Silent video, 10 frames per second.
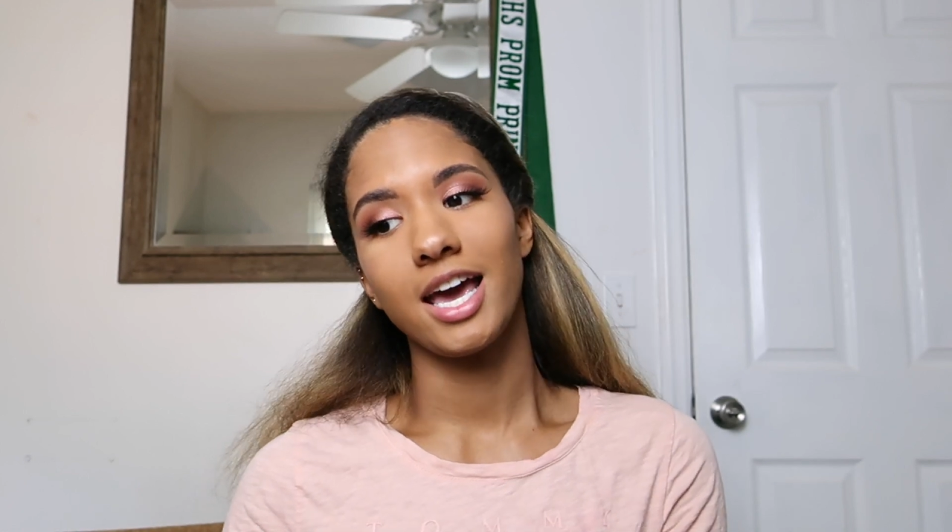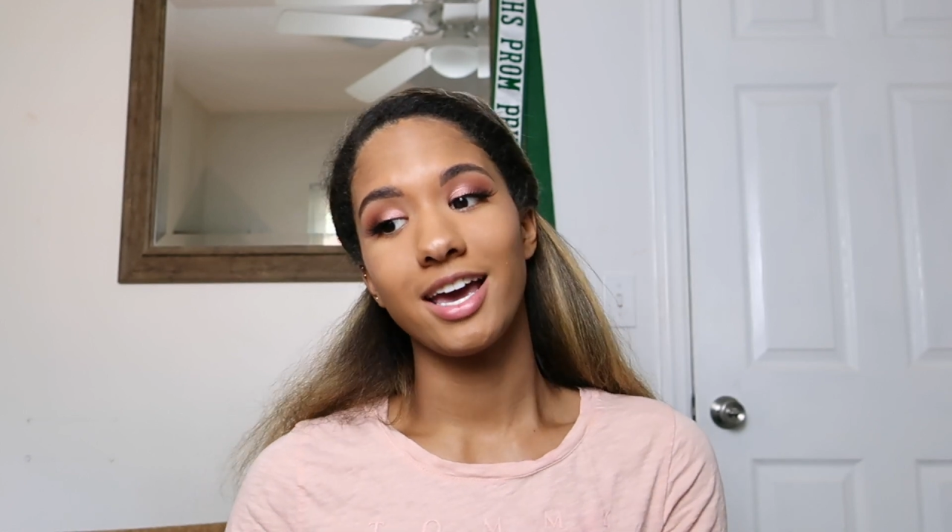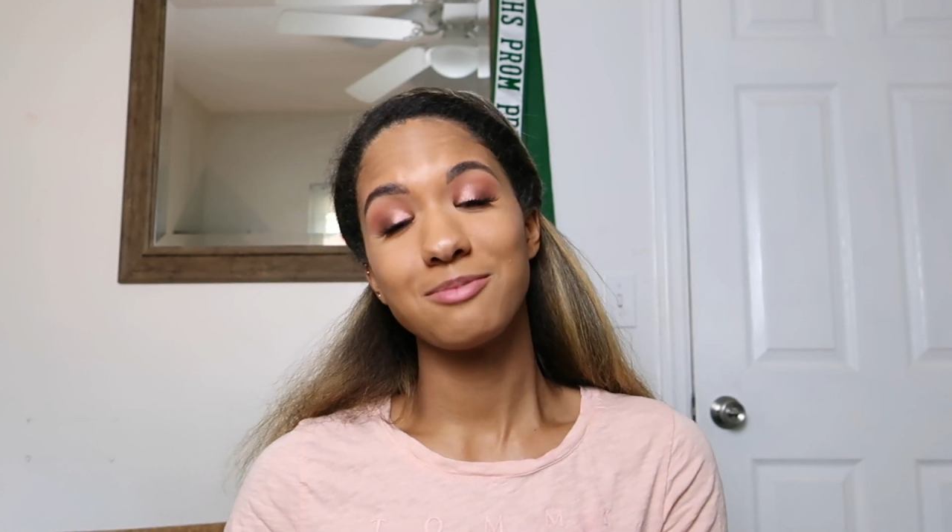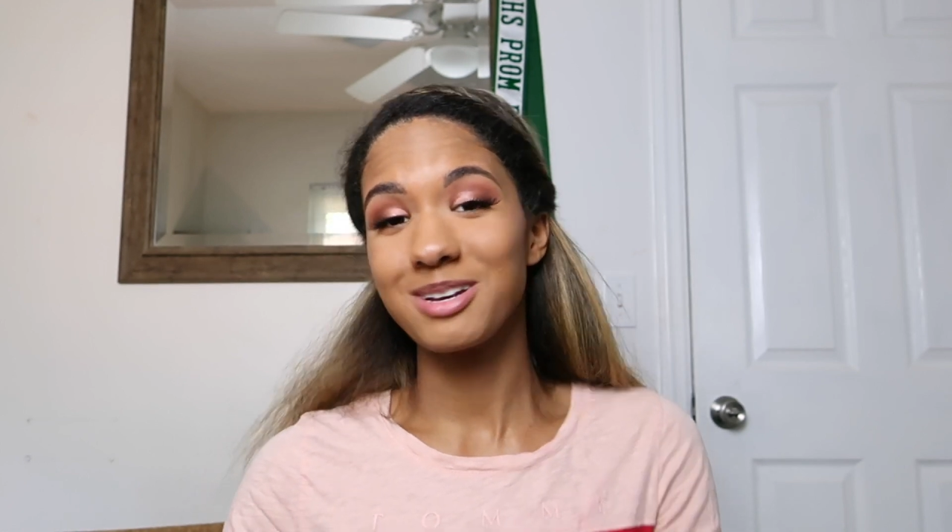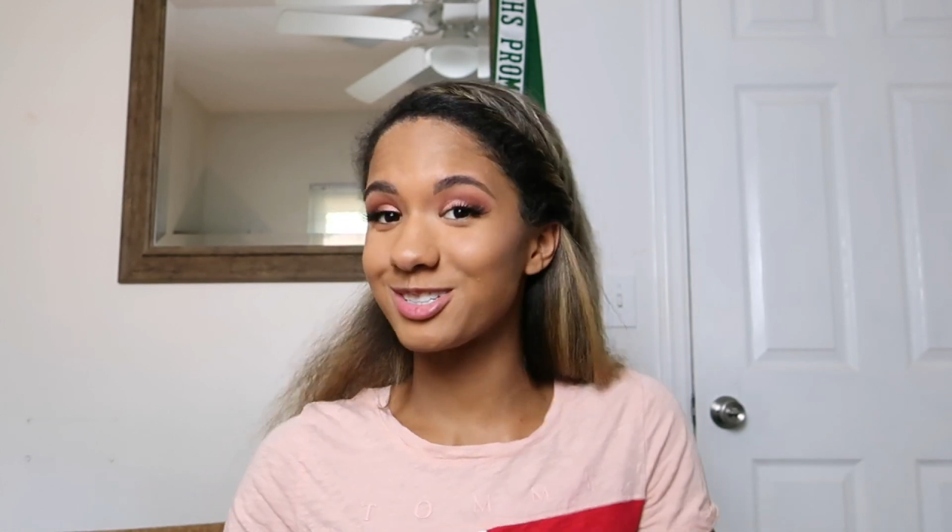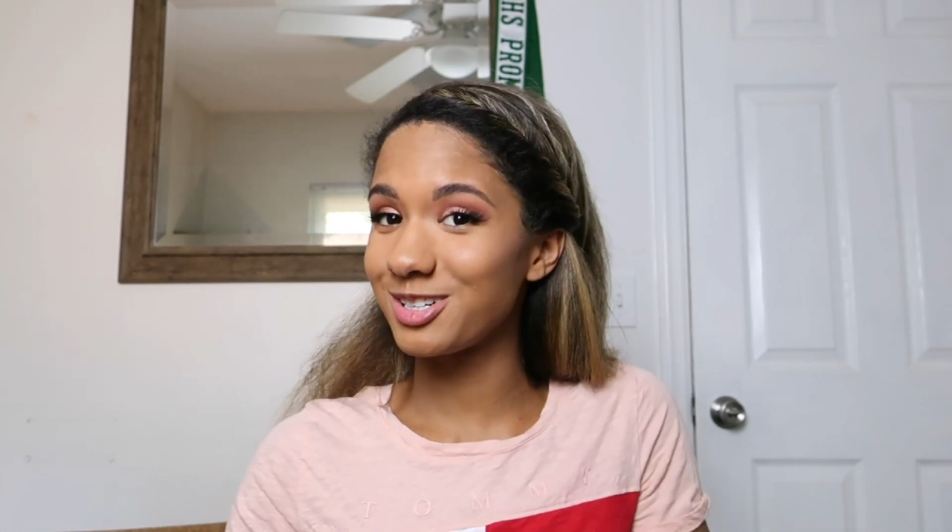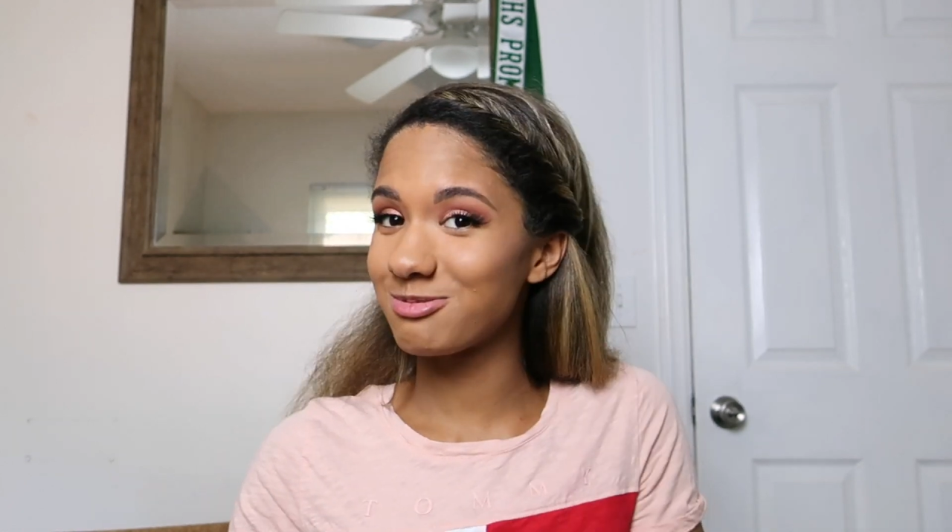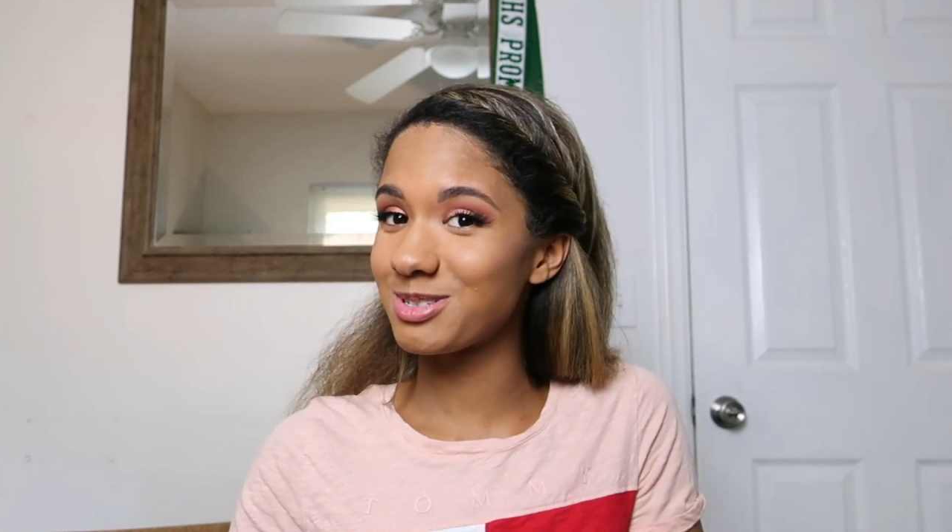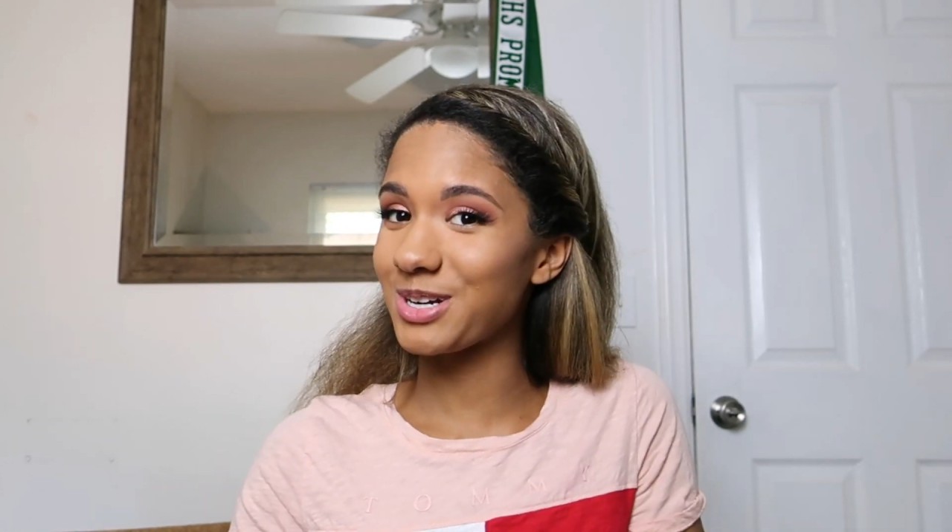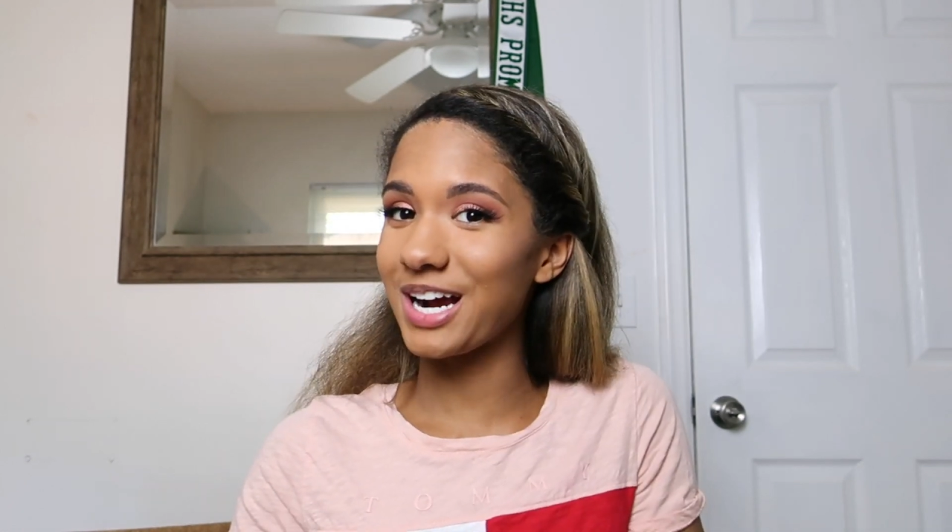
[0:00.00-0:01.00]
And make sure
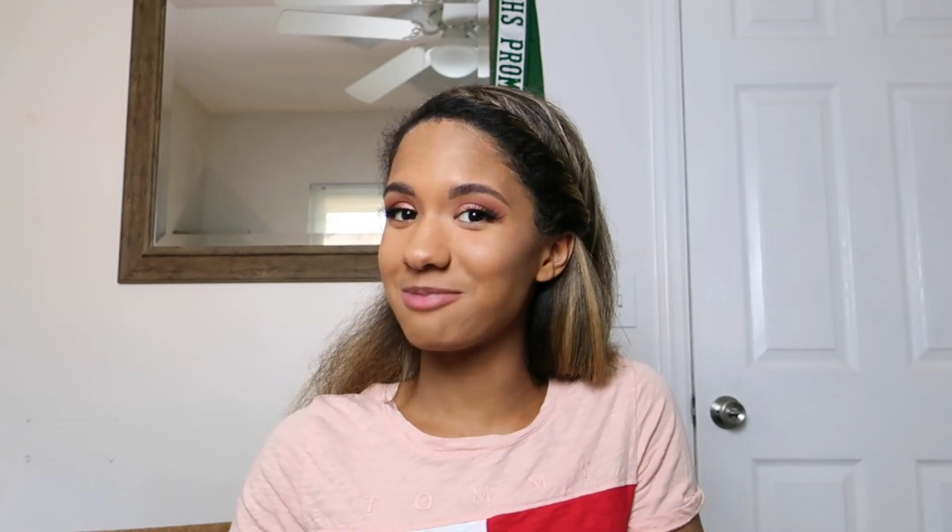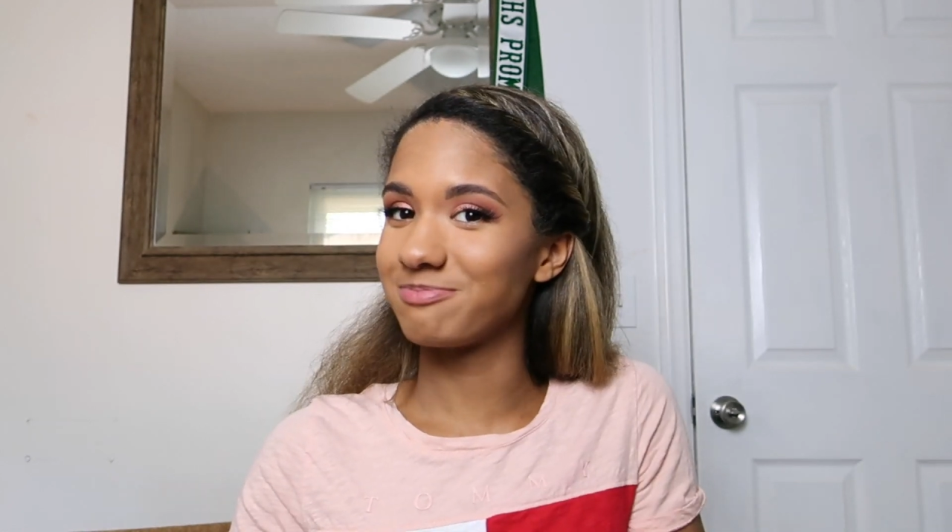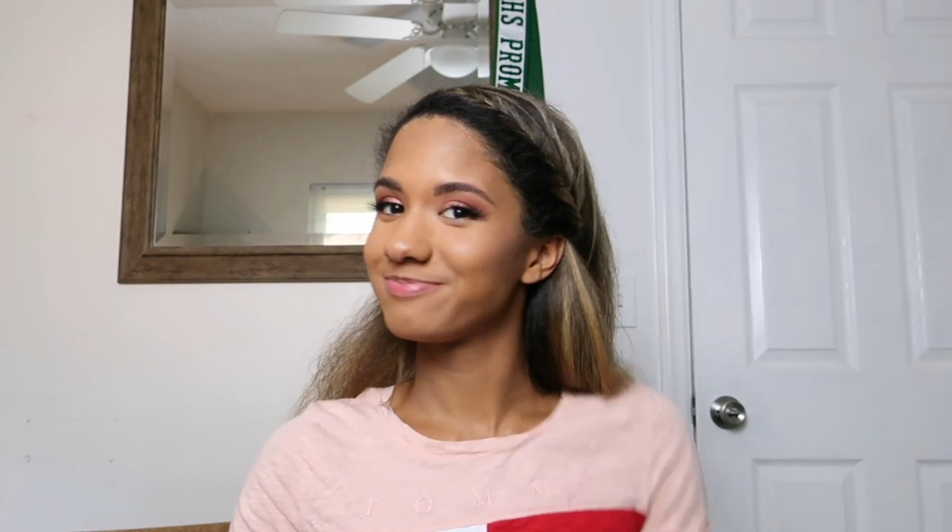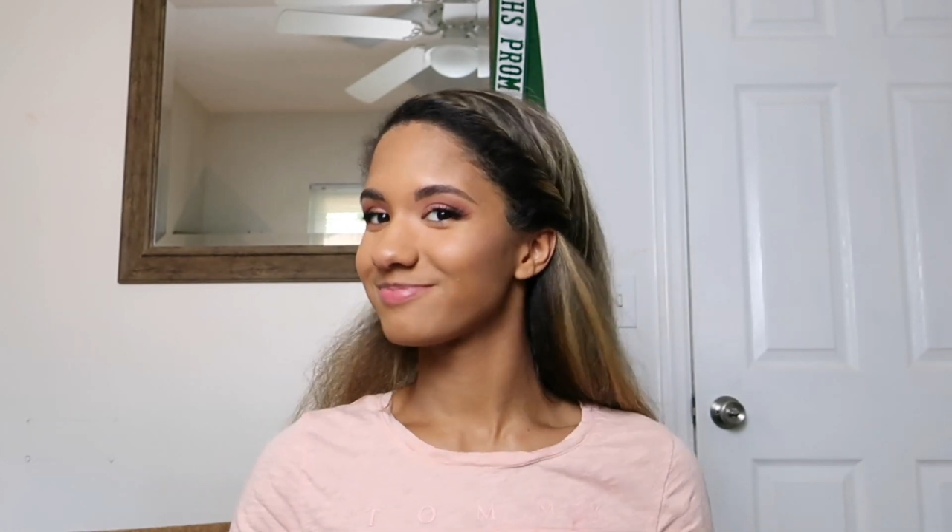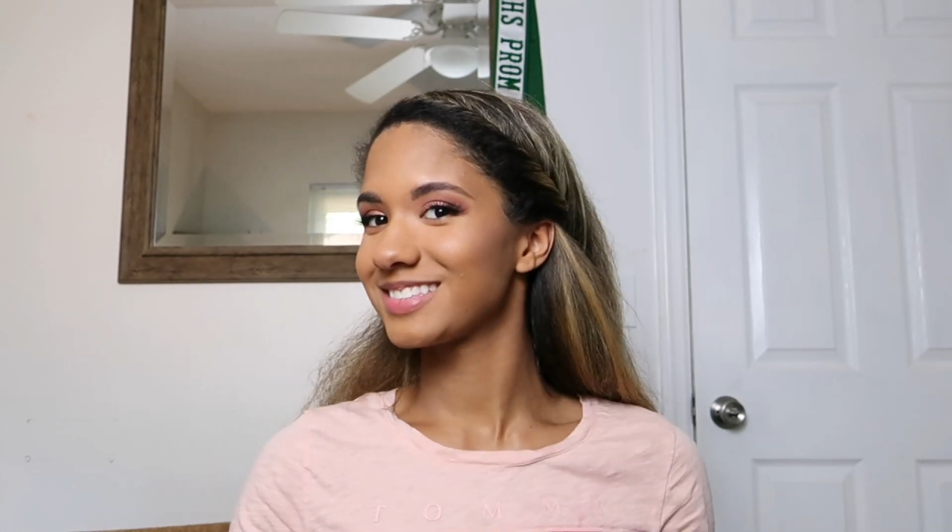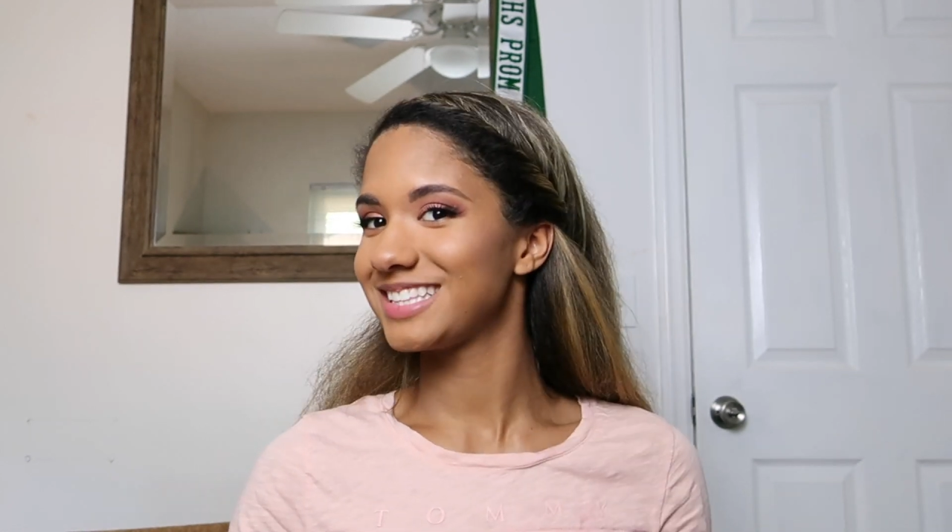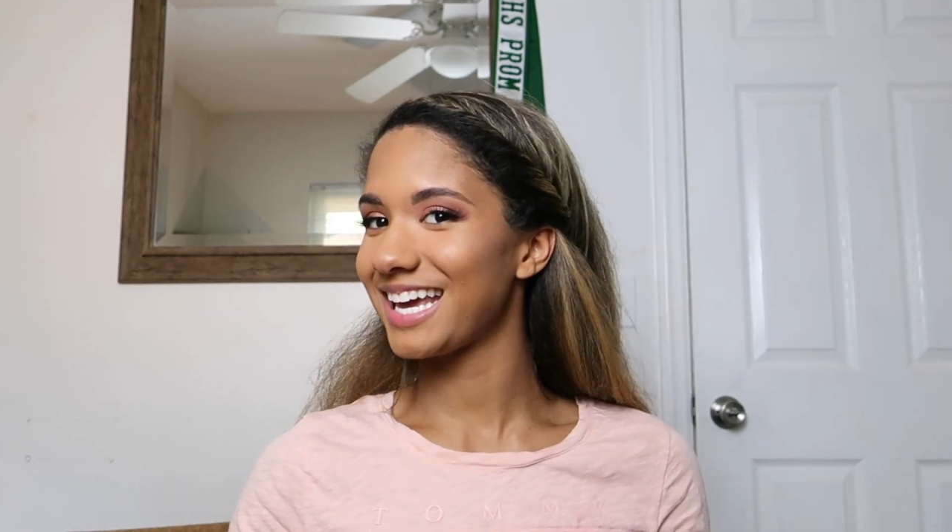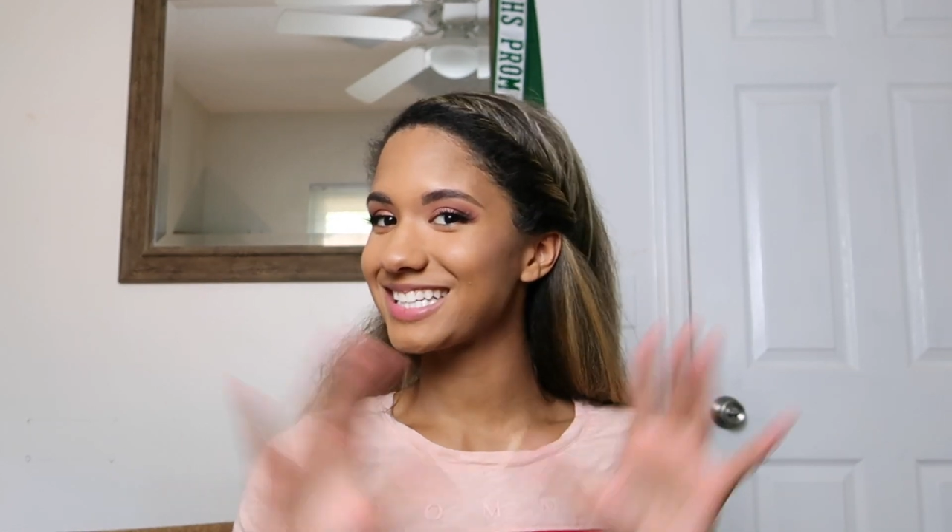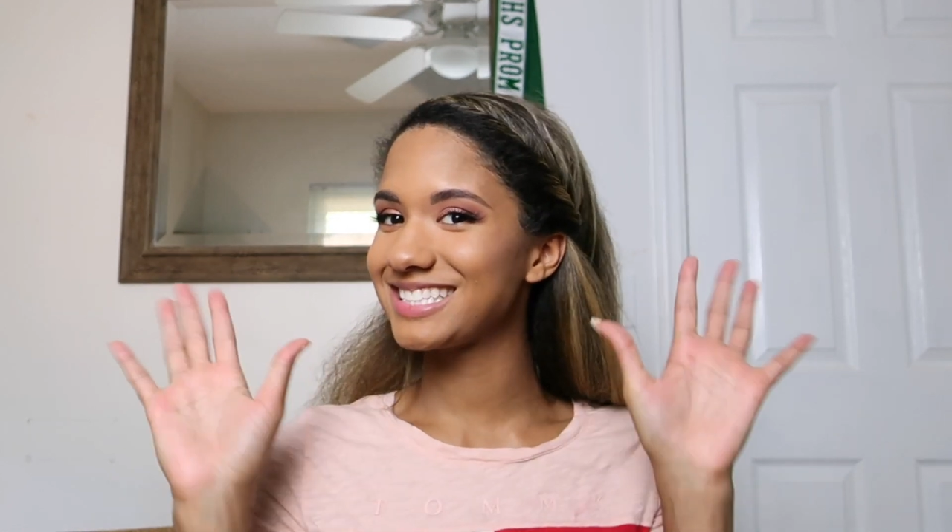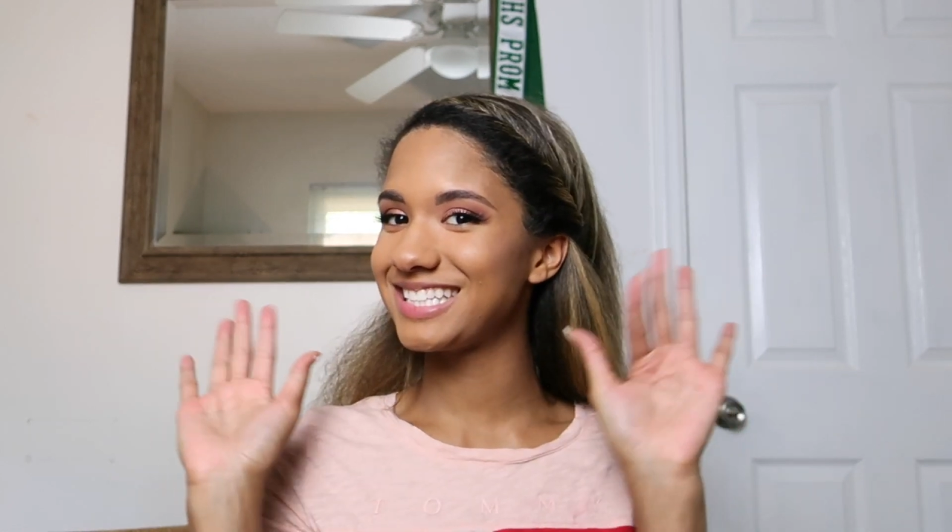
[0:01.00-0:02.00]
you subscribe. Thanks.